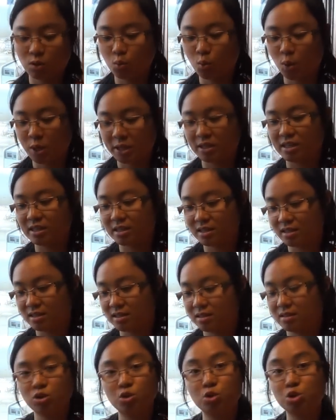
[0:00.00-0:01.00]

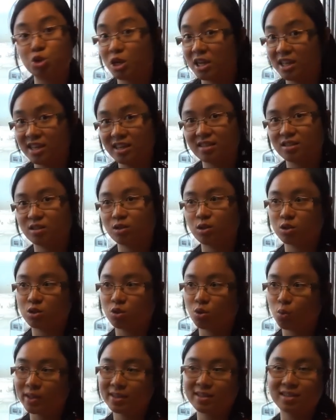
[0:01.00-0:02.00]
It usually is not
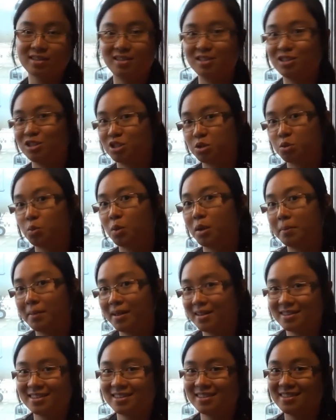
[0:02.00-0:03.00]
a one destination one
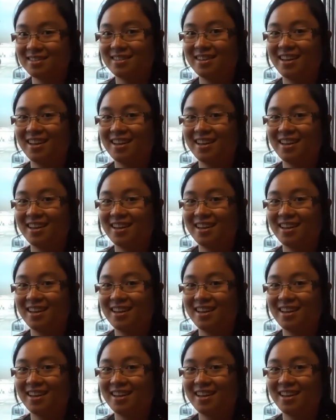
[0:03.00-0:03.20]
belt.